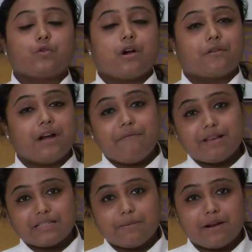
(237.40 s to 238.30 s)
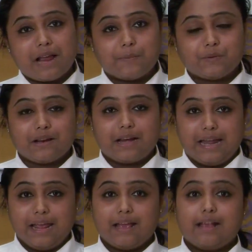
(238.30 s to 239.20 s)
So grilled vegetable wraps are
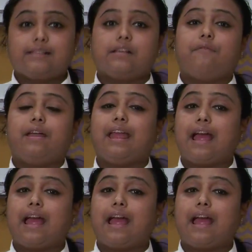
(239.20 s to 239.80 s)
ready. It's a very